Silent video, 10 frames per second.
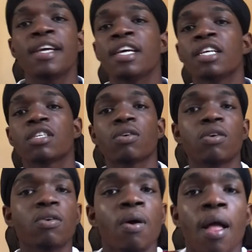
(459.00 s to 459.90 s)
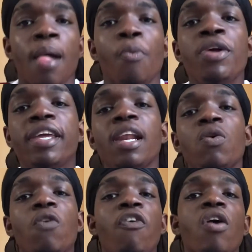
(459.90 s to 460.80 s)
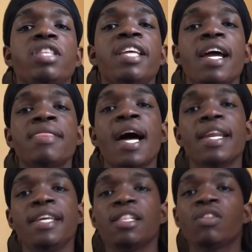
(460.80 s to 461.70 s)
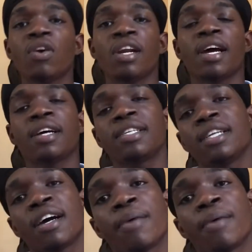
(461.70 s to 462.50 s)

so we can look forward to get that deal done and